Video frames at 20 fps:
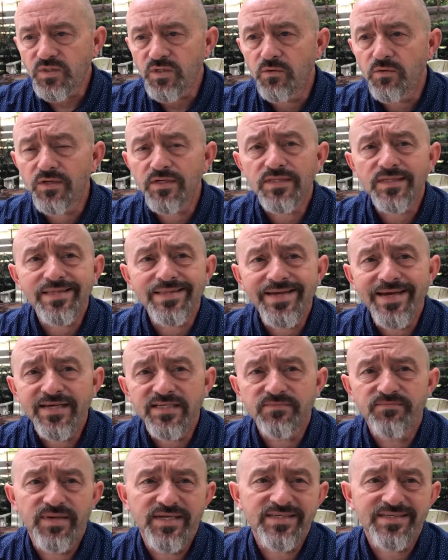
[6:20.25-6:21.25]
Well, in the
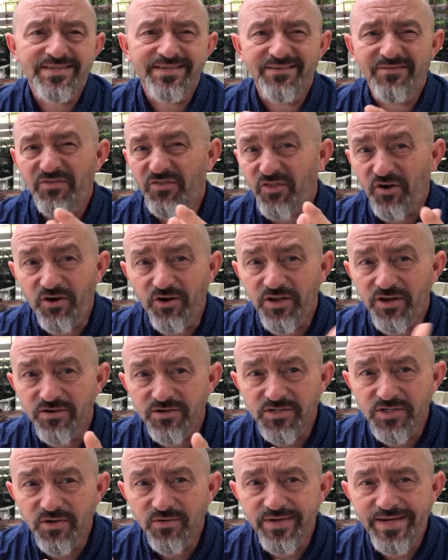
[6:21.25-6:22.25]
last basically thirty or
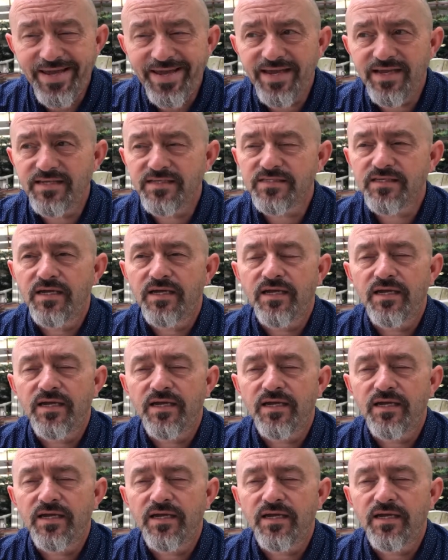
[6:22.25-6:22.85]
so days,